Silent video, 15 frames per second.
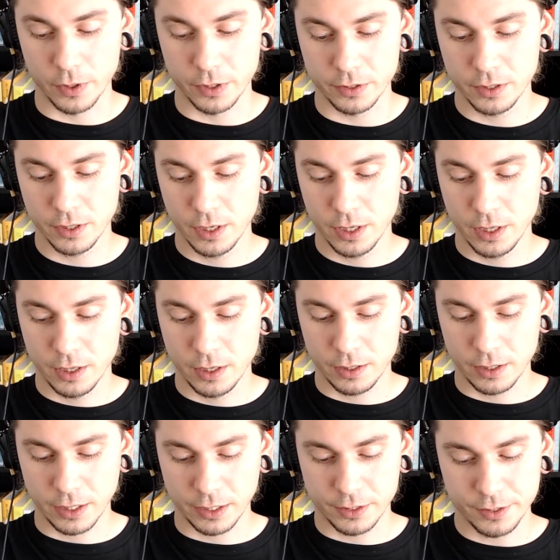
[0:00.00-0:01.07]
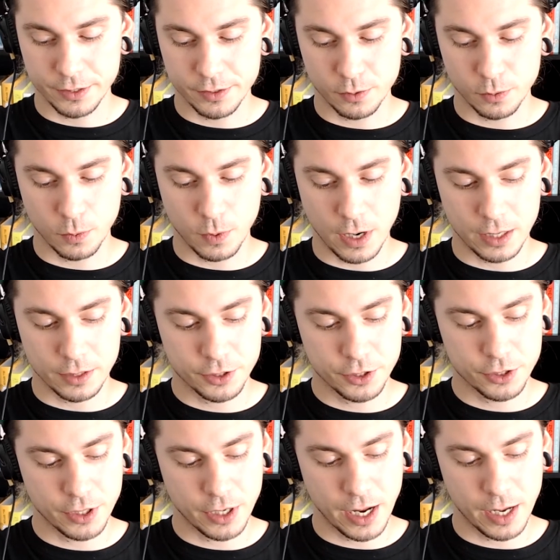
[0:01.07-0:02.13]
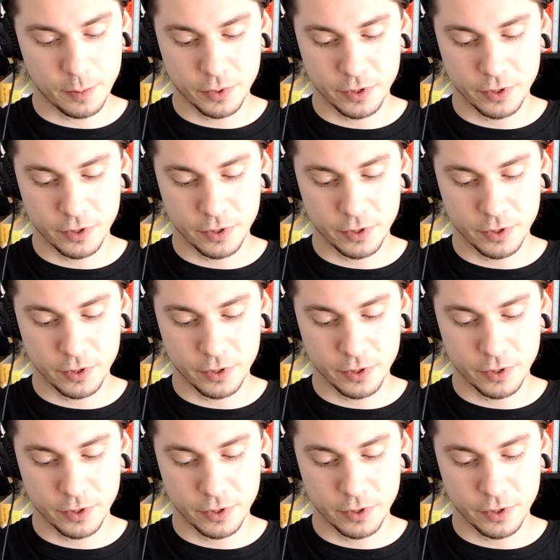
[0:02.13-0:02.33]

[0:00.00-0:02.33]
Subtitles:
it. Like this one shape.